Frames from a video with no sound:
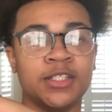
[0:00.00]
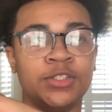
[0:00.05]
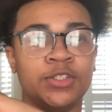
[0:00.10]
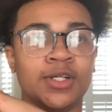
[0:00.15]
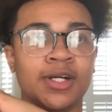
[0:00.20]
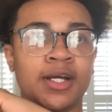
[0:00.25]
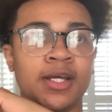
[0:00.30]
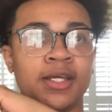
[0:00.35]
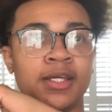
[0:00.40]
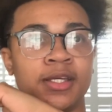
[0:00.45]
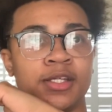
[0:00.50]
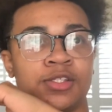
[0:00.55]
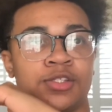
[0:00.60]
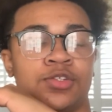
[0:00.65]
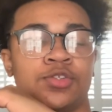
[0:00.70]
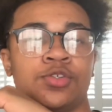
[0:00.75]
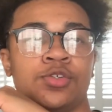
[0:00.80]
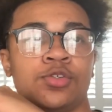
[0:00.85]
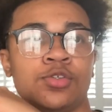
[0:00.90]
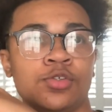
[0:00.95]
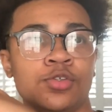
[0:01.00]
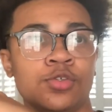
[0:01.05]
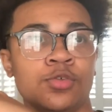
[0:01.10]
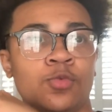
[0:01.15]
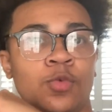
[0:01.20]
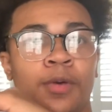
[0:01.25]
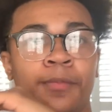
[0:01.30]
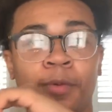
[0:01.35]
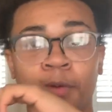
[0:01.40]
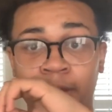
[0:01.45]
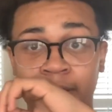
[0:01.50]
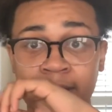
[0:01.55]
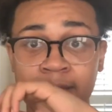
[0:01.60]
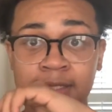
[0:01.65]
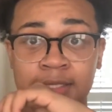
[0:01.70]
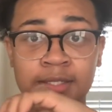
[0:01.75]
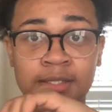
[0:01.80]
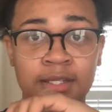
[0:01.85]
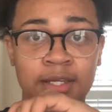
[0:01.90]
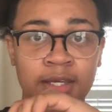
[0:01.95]
try and get to
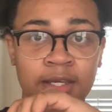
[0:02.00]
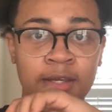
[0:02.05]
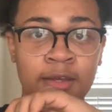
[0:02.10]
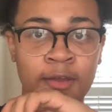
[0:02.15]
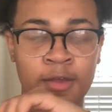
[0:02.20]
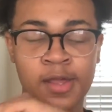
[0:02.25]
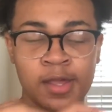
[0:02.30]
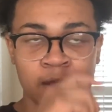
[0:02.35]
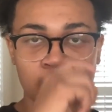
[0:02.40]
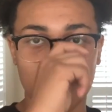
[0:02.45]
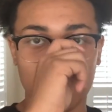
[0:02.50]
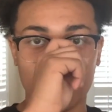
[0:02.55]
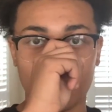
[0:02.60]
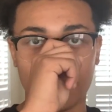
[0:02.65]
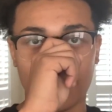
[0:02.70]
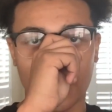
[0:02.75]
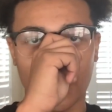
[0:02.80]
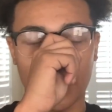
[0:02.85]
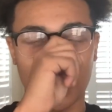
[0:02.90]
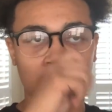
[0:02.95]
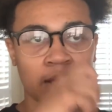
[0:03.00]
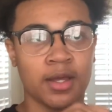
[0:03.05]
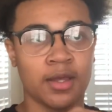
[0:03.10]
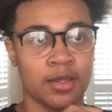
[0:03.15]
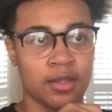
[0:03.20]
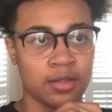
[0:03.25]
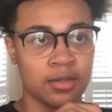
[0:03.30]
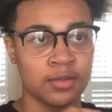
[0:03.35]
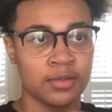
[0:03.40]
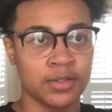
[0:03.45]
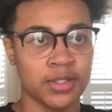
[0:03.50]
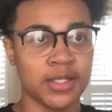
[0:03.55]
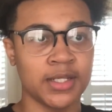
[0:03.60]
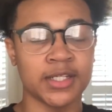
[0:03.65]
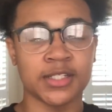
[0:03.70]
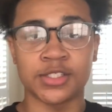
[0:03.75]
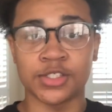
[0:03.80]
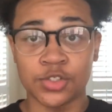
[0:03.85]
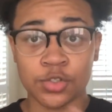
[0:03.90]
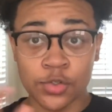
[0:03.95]
1.18K by the
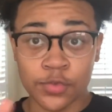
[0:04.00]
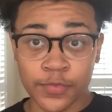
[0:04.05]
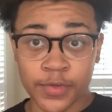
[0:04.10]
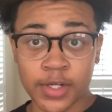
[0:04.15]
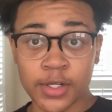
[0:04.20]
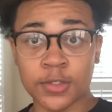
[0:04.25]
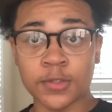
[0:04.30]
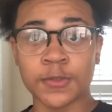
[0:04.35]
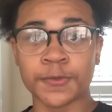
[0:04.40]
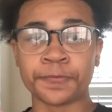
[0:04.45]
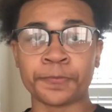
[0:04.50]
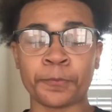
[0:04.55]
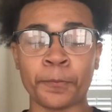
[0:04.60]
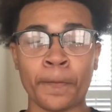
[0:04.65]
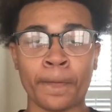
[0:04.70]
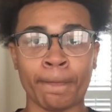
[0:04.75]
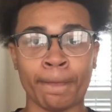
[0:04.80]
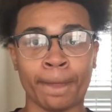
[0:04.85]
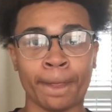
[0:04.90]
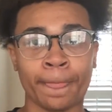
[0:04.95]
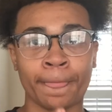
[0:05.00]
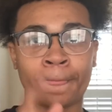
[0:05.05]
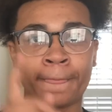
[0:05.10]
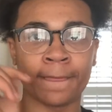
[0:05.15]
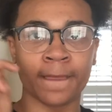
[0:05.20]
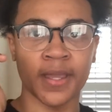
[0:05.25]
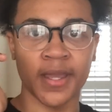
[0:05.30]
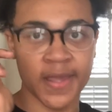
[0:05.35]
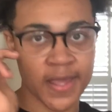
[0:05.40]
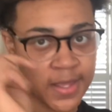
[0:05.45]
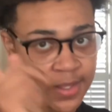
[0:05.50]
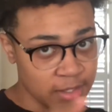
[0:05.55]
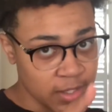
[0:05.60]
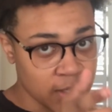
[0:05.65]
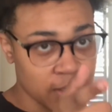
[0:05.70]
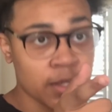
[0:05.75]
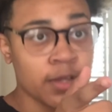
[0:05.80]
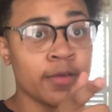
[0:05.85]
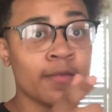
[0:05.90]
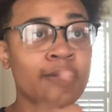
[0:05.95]
next 2 videos. And yeah,
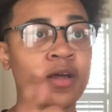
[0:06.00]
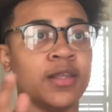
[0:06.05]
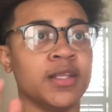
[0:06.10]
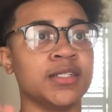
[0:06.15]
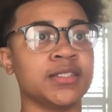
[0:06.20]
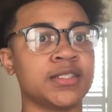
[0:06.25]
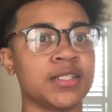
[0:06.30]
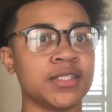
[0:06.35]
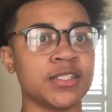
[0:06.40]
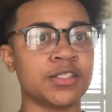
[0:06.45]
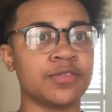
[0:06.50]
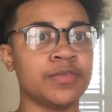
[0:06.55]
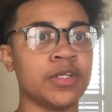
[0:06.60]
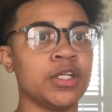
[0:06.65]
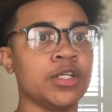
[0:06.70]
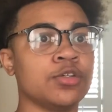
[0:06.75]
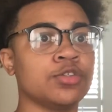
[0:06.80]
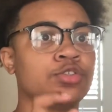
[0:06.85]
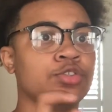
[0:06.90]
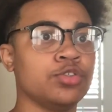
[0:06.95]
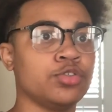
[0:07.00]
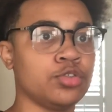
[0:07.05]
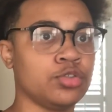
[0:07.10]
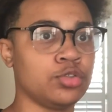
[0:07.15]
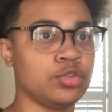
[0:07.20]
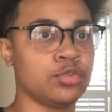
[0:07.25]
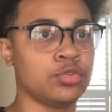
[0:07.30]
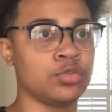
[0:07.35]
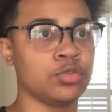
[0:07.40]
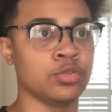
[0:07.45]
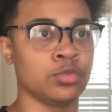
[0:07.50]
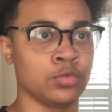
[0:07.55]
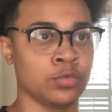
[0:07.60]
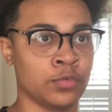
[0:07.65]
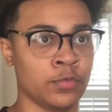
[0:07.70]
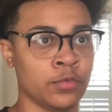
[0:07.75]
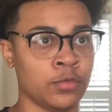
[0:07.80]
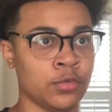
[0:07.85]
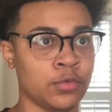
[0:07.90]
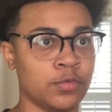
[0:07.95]
let's get this video to
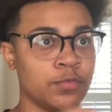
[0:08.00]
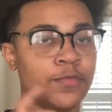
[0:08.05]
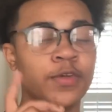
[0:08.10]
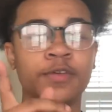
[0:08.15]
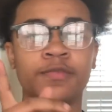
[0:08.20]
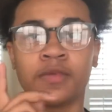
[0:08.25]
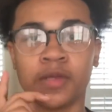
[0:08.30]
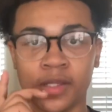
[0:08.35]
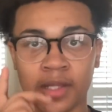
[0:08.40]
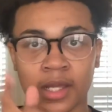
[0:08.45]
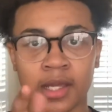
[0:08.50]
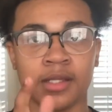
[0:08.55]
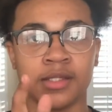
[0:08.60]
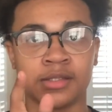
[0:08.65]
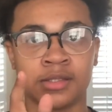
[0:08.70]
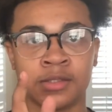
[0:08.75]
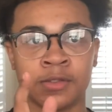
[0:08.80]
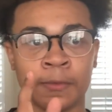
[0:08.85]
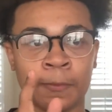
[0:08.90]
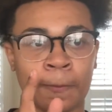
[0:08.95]
50 likes.